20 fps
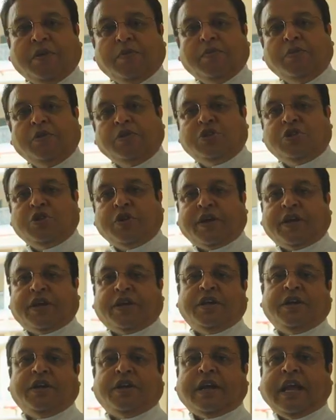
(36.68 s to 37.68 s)
Music
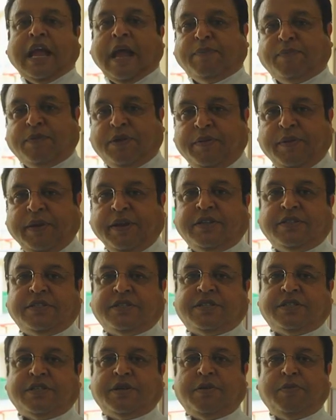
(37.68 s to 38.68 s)

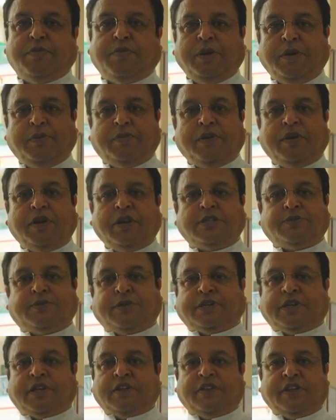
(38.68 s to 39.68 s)
captivates people,
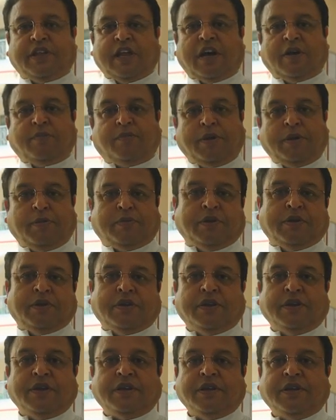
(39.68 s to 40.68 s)
especially the young people,
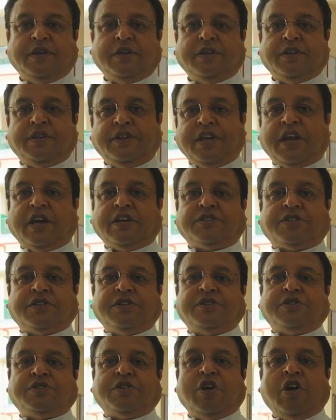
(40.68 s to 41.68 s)
the
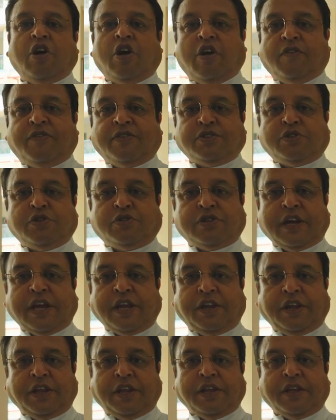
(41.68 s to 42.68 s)
youngsters of our
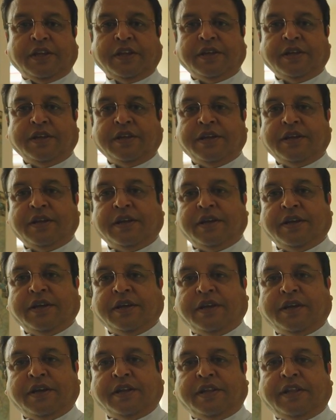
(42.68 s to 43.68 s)
society.
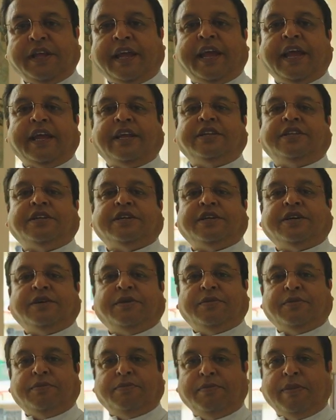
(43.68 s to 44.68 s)
They get
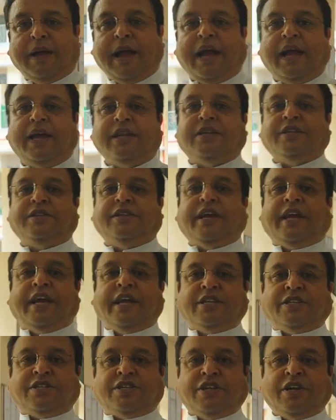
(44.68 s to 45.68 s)
mad, they
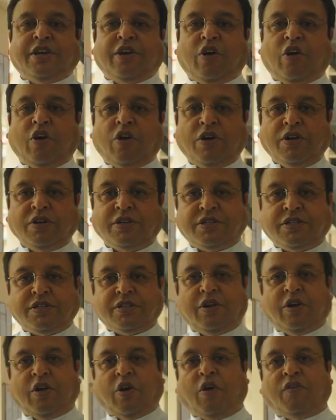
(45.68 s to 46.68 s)
get
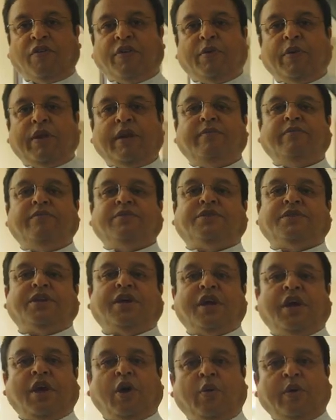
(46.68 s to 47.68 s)
overwhelmed
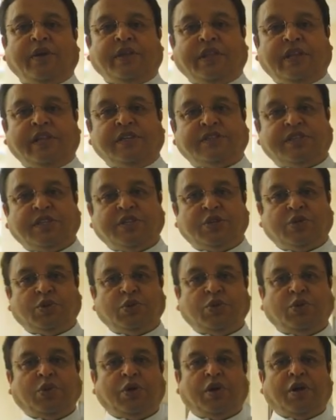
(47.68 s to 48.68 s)
when they listen
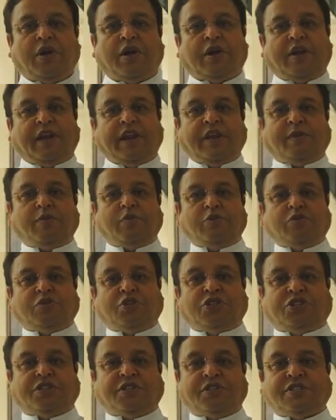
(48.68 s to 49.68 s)
to great
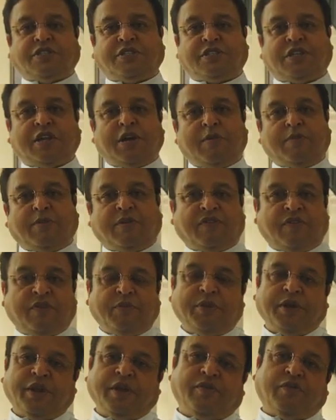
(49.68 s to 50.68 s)
musicians
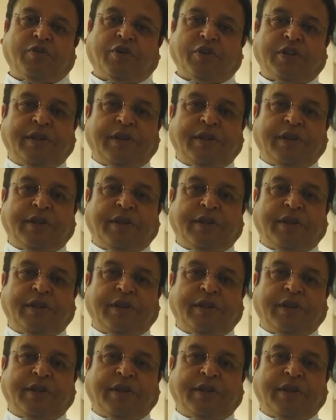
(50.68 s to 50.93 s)
performing for